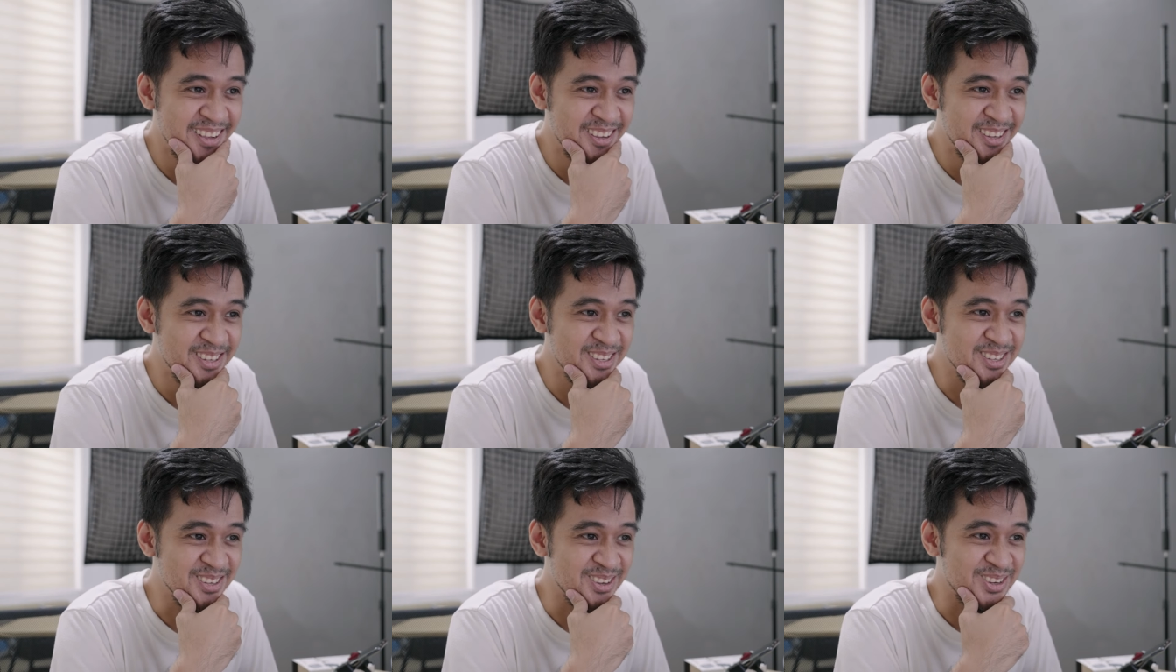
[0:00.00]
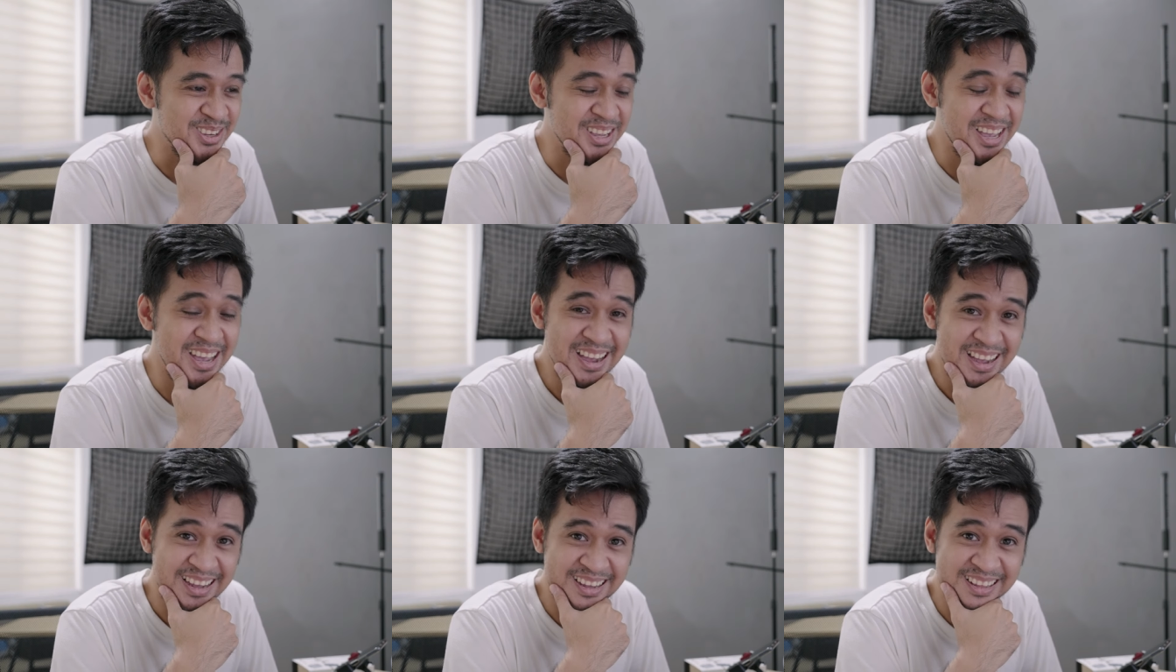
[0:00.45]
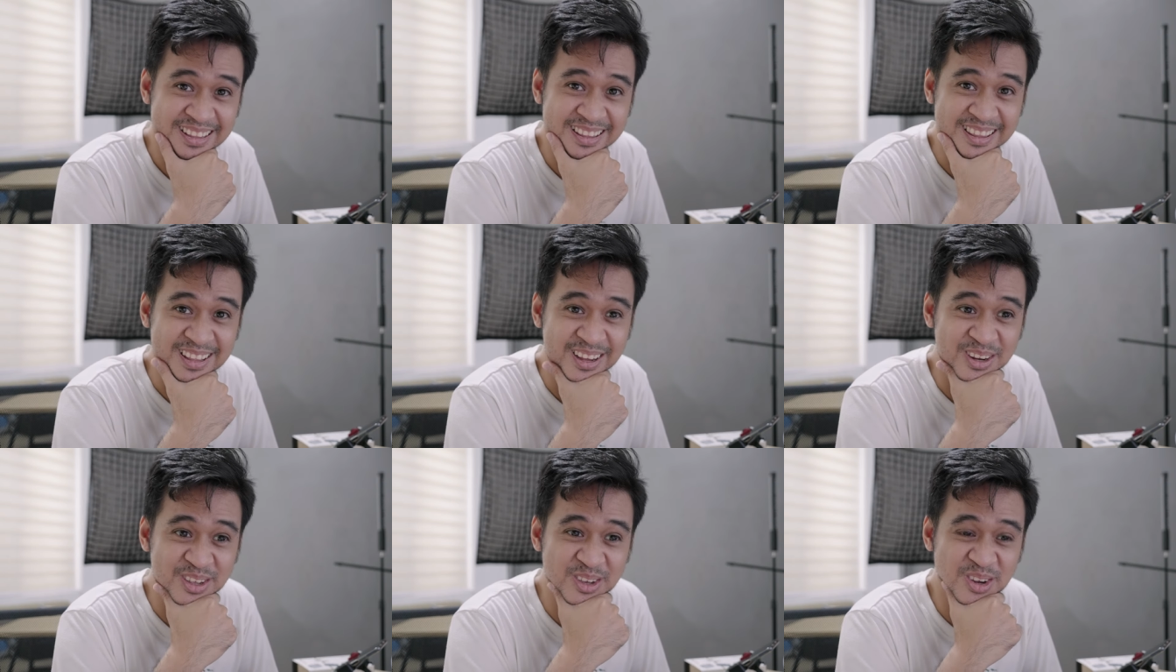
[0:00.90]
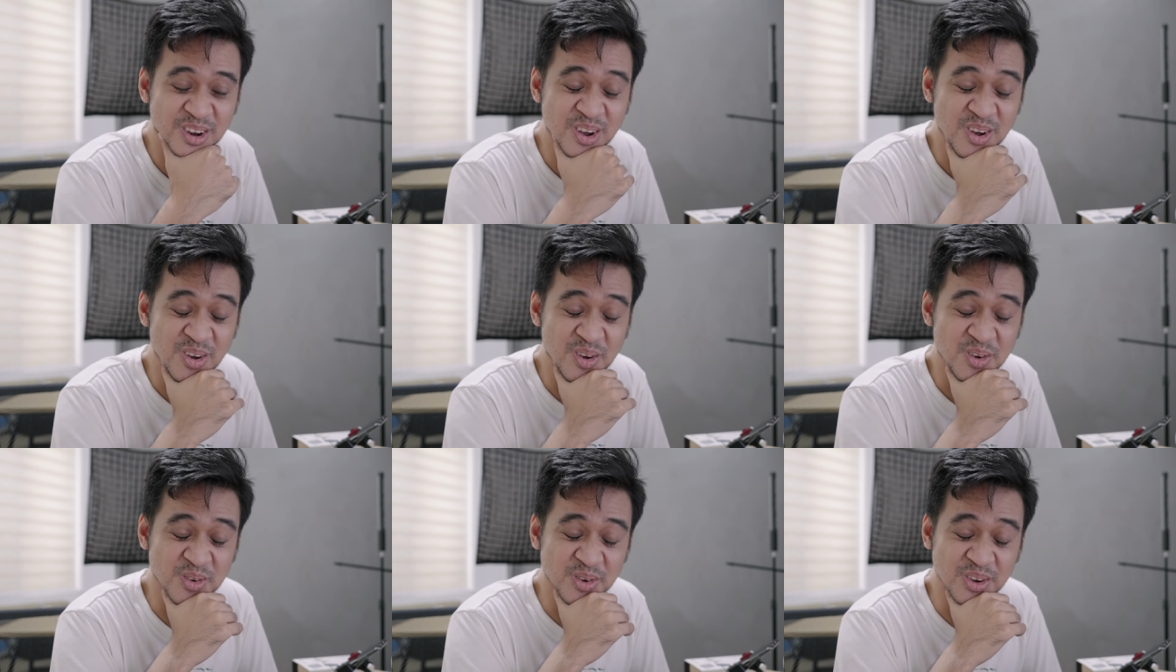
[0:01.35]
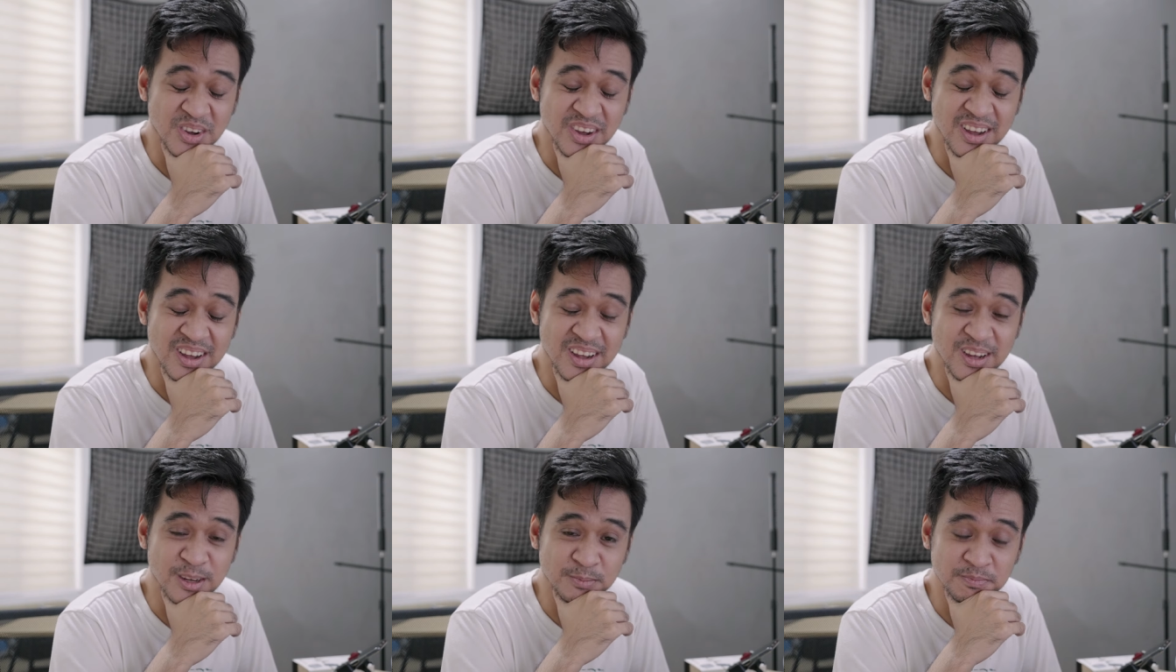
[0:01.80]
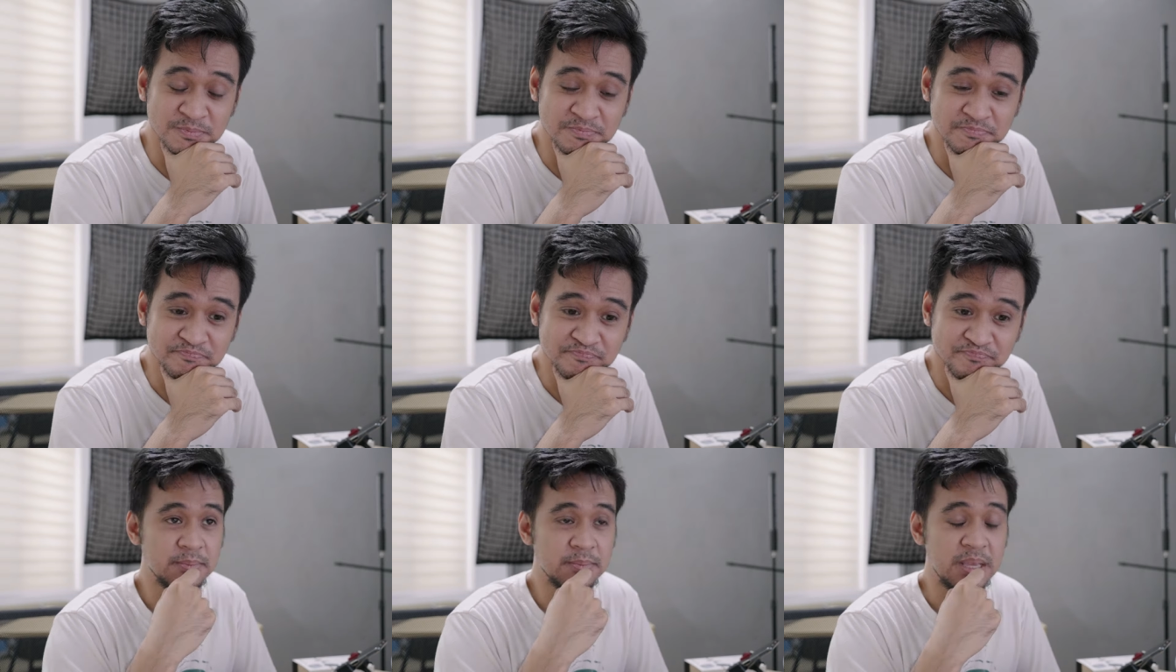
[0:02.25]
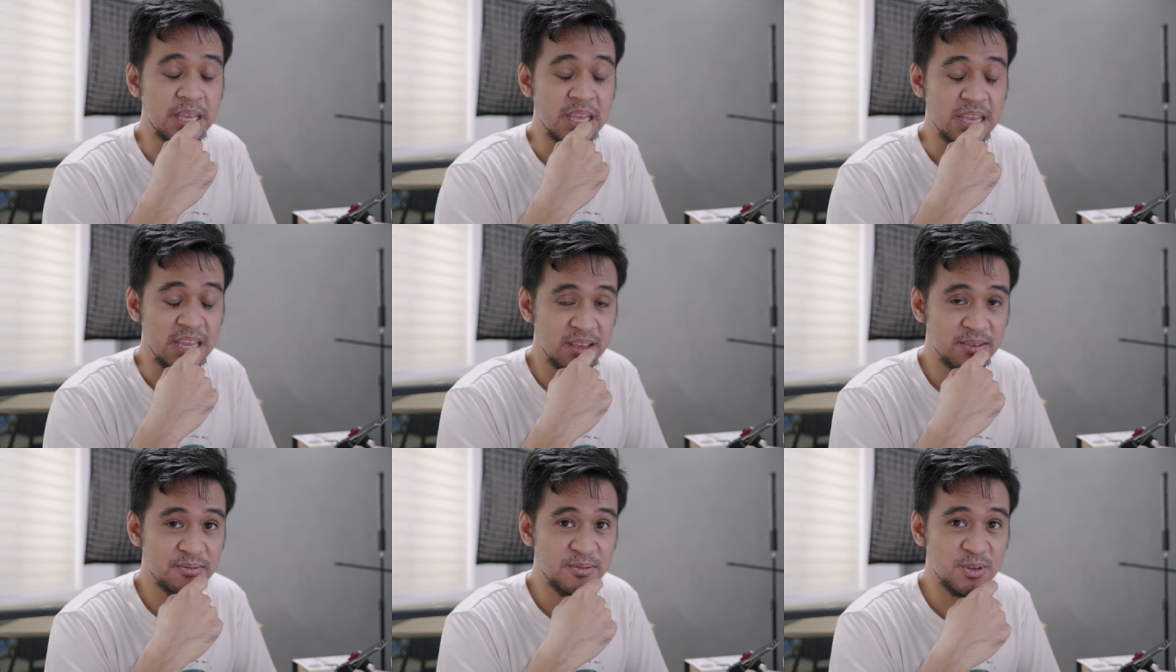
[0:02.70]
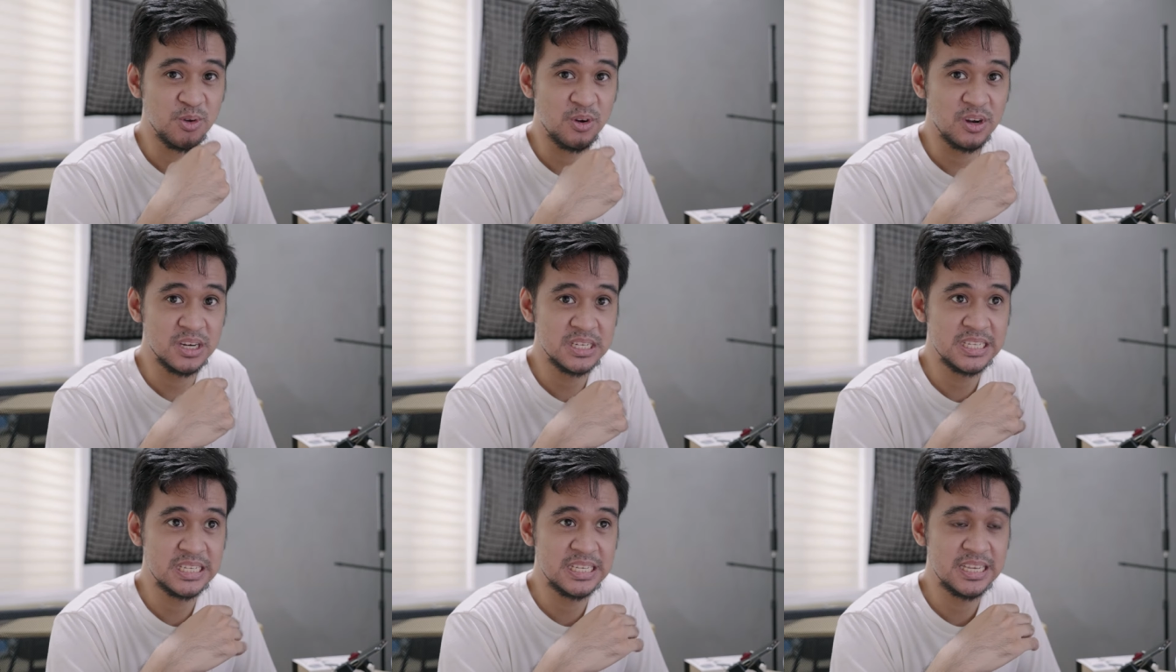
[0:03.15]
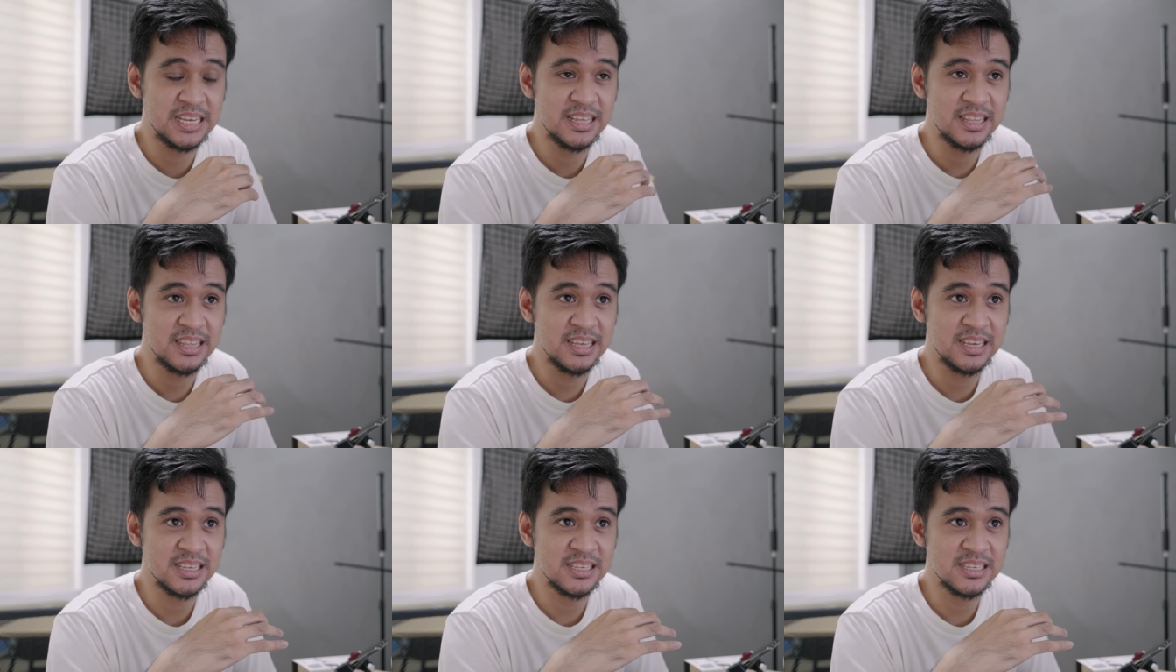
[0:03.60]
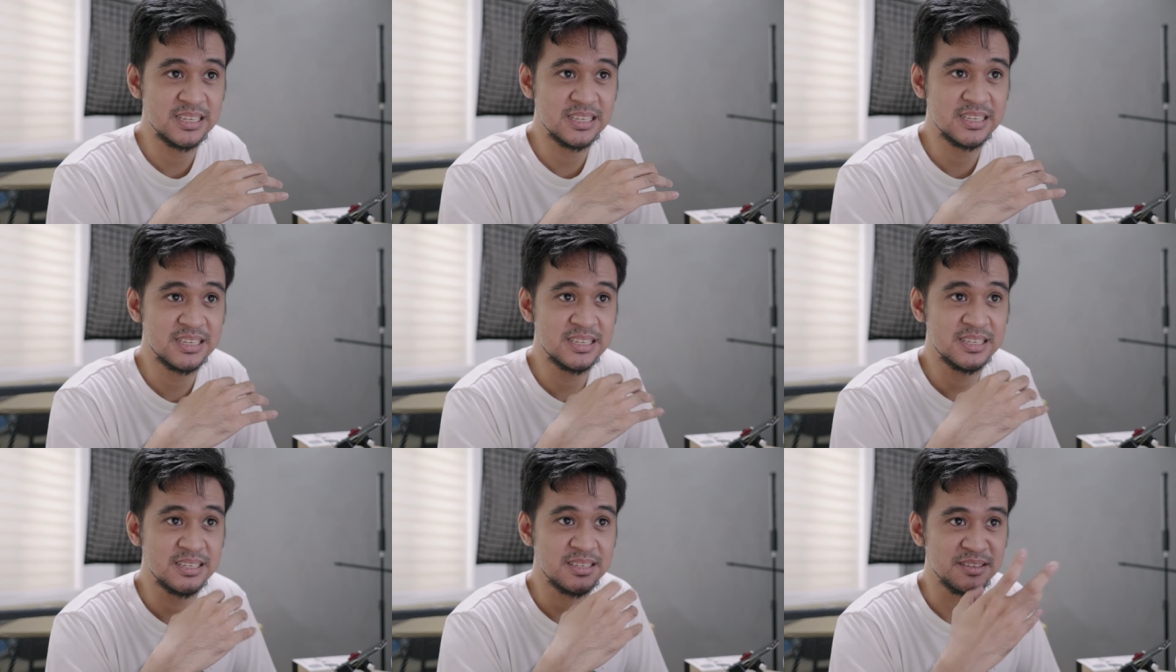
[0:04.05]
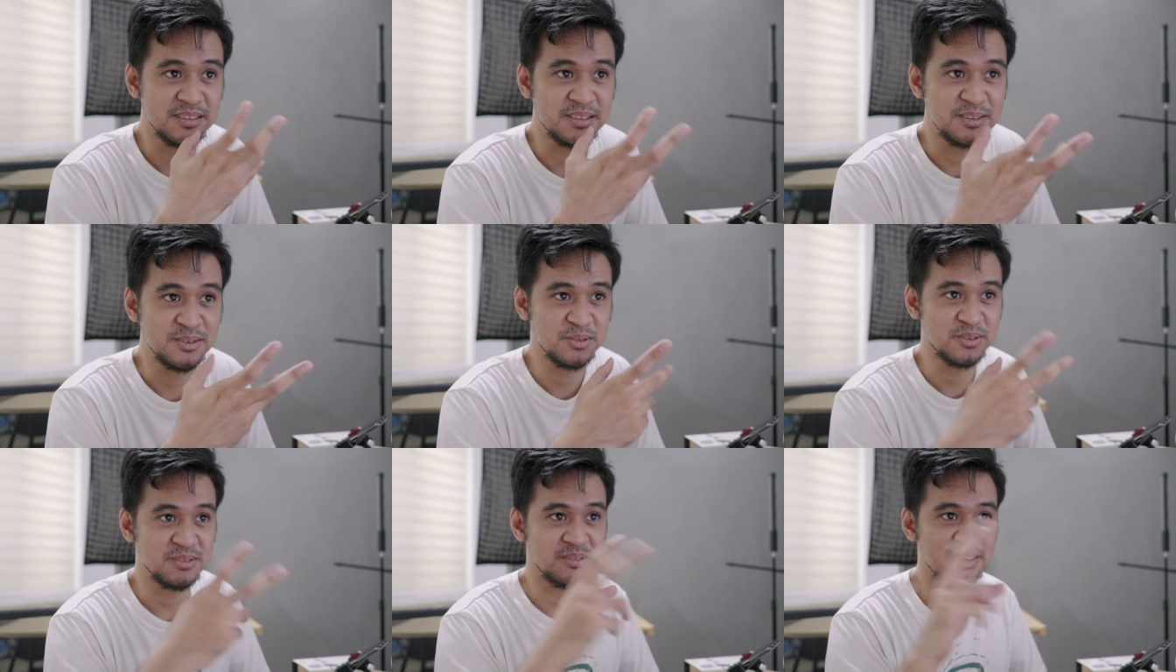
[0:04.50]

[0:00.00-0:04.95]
So yeah, there you go. if you are seeing this, you know,